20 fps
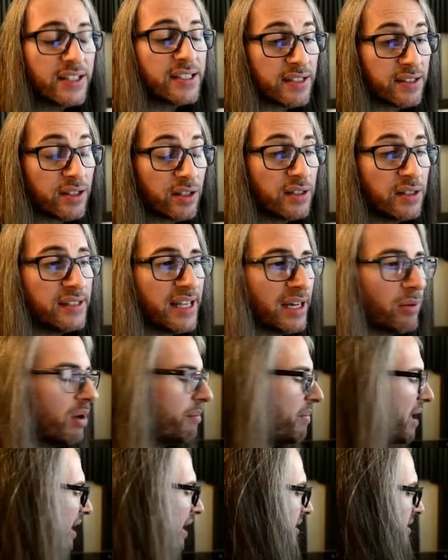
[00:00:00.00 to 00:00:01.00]
and this is a good
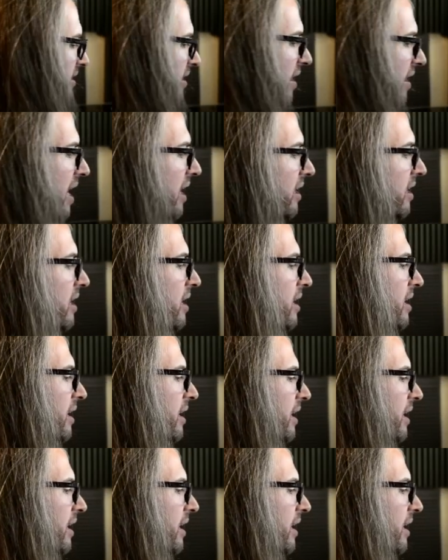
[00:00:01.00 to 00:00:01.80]
segue back into that,